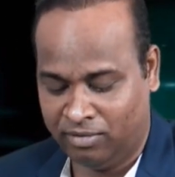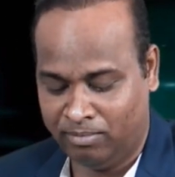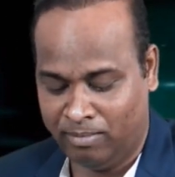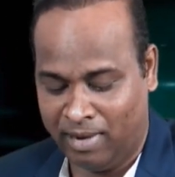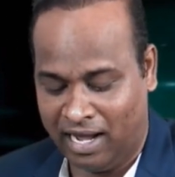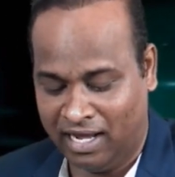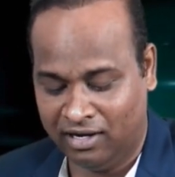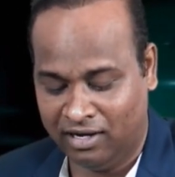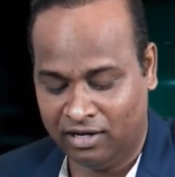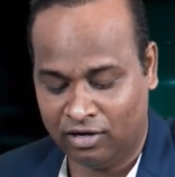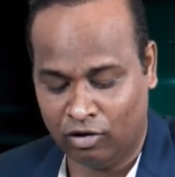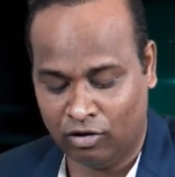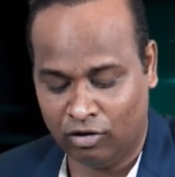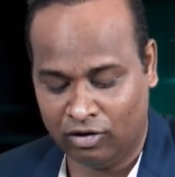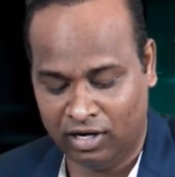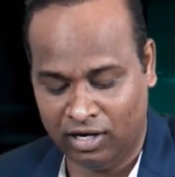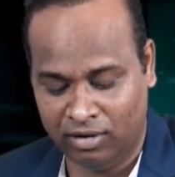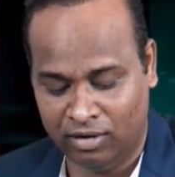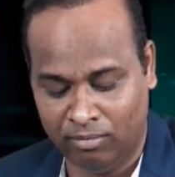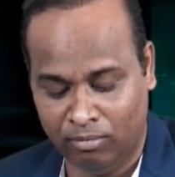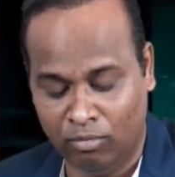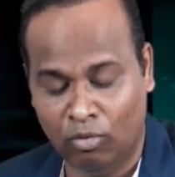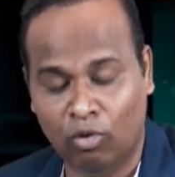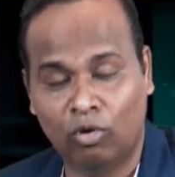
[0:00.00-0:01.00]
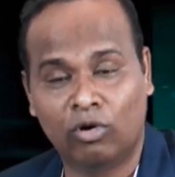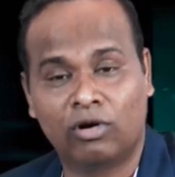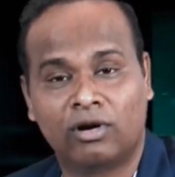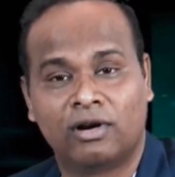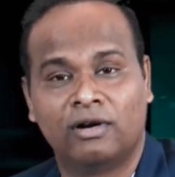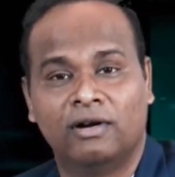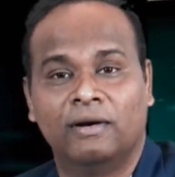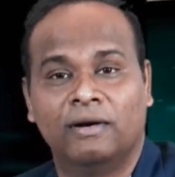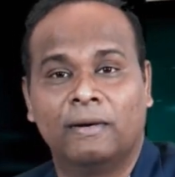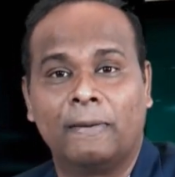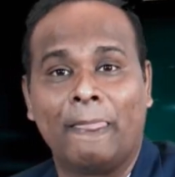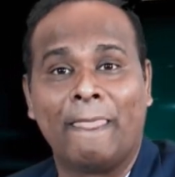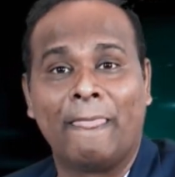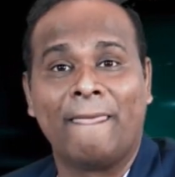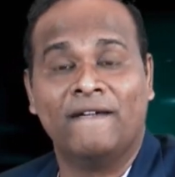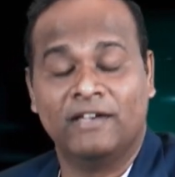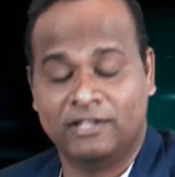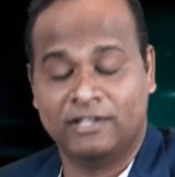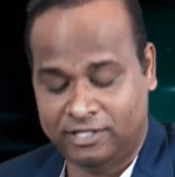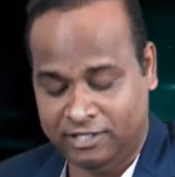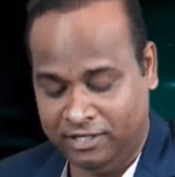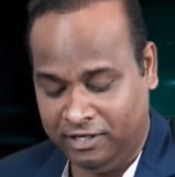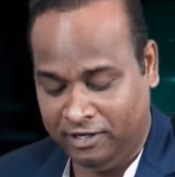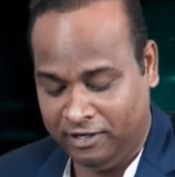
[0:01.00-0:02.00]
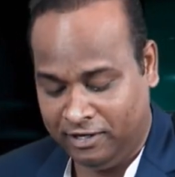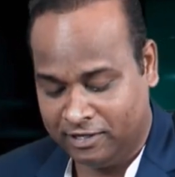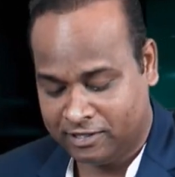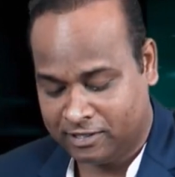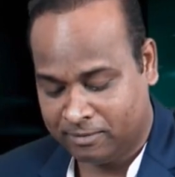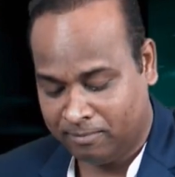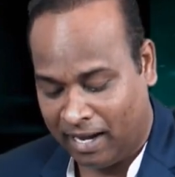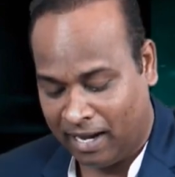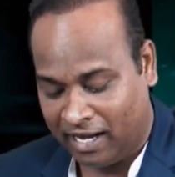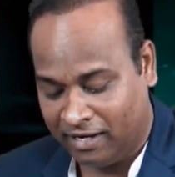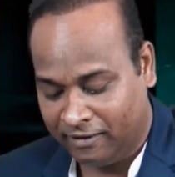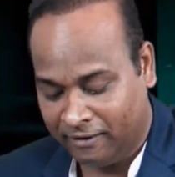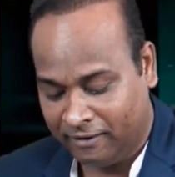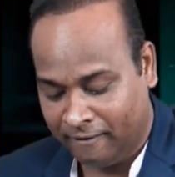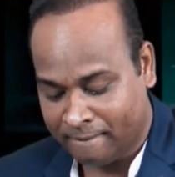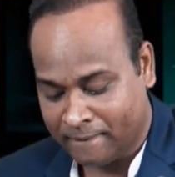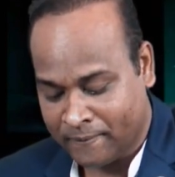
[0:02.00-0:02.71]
manner or in a more serious manner.